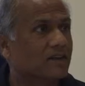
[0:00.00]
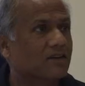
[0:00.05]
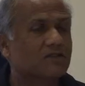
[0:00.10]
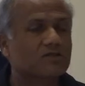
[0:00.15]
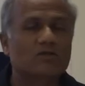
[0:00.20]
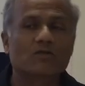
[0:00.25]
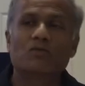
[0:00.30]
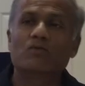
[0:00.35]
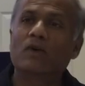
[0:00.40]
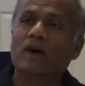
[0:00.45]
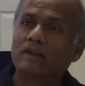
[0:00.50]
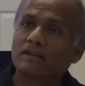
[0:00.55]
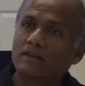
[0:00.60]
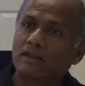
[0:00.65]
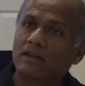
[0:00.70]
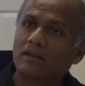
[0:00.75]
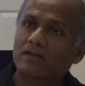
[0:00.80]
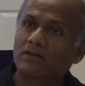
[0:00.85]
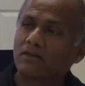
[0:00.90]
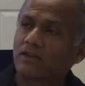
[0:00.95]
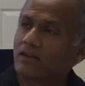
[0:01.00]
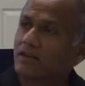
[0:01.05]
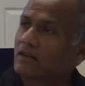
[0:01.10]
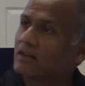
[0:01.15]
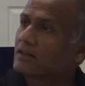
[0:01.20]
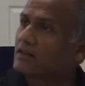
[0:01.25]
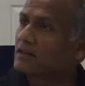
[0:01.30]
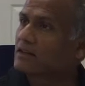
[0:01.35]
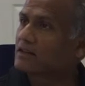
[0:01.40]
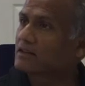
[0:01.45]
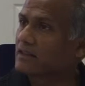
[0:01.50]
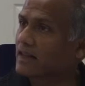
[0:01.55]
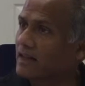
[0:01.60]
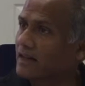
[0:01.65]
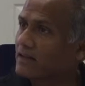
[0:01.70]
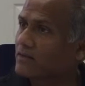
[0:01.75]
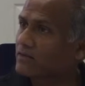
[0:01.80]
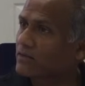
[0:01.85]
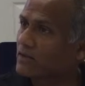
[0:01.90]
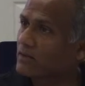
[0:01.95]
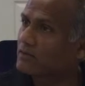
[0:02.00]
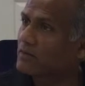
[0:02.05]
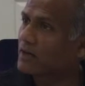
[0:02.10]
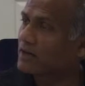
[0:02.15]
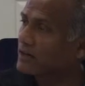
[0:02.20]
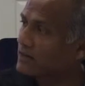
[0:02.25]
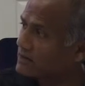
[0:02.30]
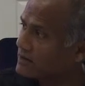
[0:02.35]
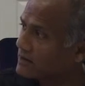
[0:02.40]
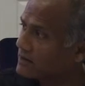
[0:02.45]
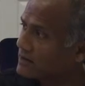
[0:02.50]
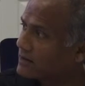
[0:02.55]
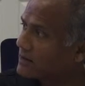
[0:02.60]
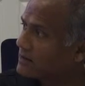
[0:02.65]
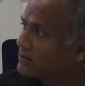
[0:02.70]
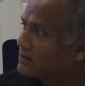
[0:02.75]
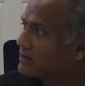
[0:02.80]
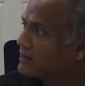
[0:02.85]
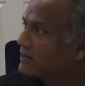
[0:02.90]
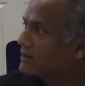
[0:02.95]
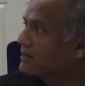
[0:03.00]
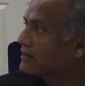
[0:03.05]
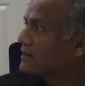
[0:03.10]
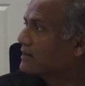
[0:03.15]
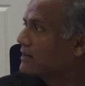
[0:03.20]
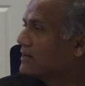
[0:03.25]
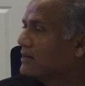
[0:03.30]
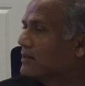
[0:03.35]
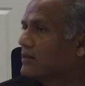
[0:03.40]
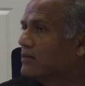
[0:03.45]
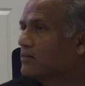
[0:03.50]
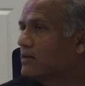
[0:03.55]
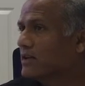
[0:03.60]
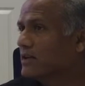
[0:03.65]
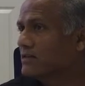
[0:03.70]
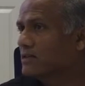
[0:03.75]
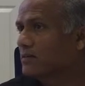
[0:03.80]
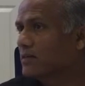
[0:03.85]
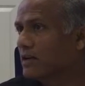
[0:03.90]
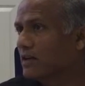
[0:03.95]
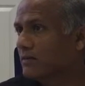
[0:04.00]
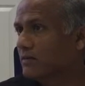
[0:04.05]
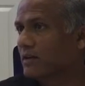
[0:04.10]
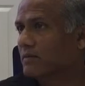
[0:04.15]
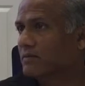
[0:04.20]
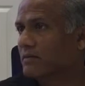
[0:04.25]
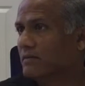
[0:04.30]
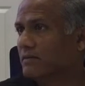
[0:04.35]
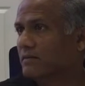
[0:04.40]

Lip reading: So one thief stealing from another thief Where is the problem?